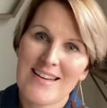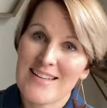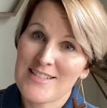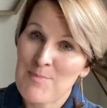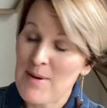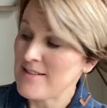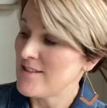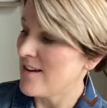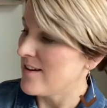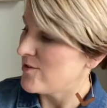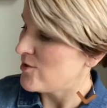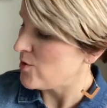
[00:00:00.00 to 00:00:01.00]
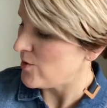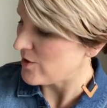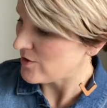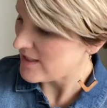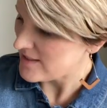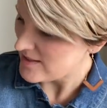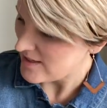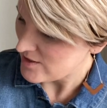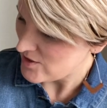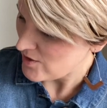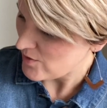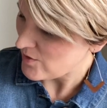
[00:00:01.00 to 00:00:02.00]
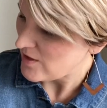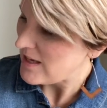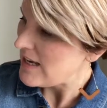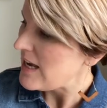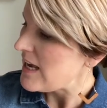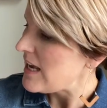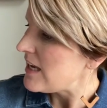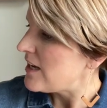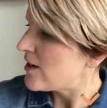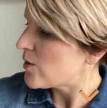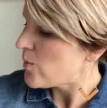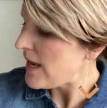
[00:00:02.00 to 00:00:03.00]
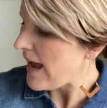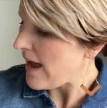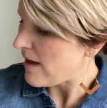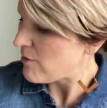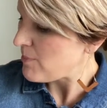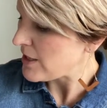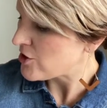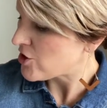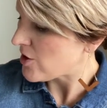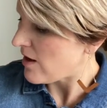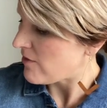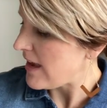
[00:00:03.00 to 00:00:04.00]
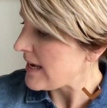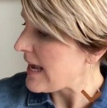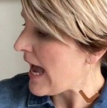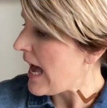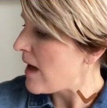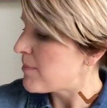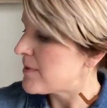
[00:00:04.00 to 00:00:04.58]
it depends on who you're listening to. Here we have a picture of a cap